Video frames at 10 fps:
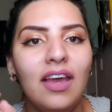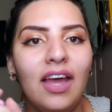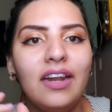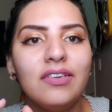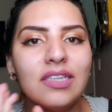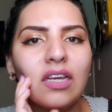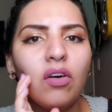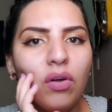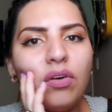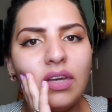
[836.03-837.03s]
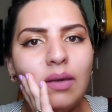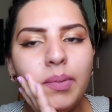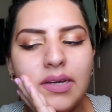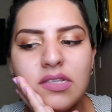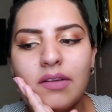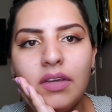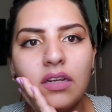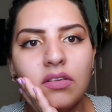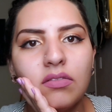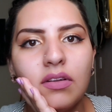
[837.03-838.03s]
And I was like, okay, pa, está
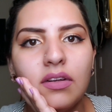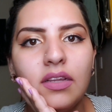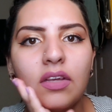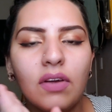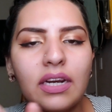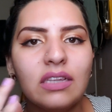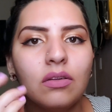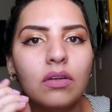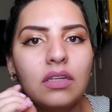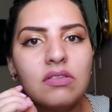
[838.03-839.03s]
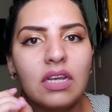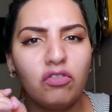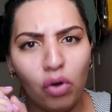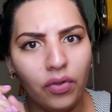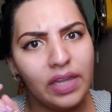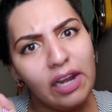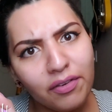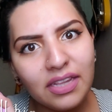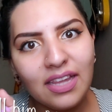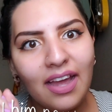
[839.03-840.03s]
bien, le digo al rato. And he was like, no, dile
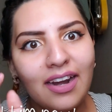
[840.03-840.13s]
ahorita.